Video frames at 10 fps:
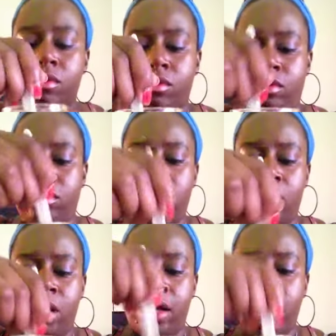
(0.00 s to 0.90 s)
So you go
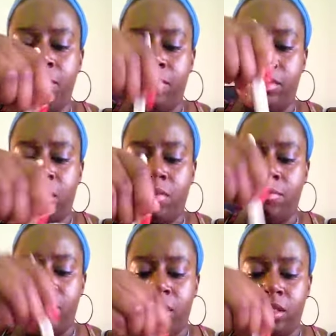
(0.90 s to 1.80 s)
ahead and start
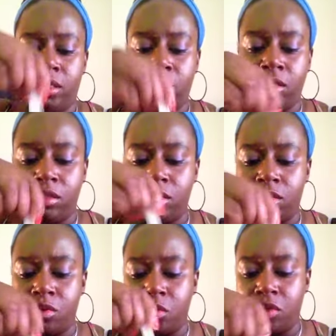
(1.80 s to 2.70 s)
mixing
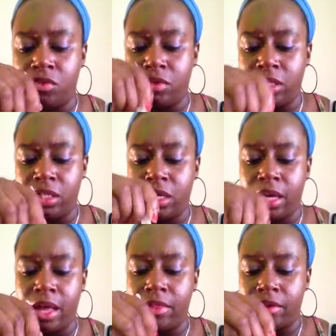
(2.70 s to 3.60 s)
those 3
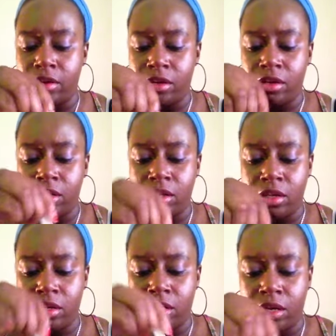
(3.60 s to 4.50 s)
together.
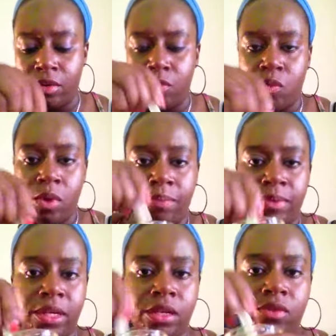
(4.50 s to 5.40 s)
Get it whipped
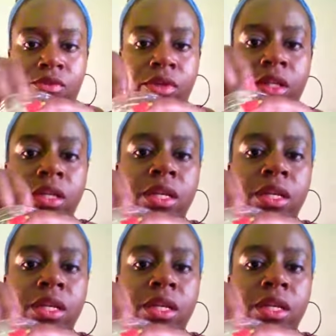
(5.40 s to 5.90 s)
in really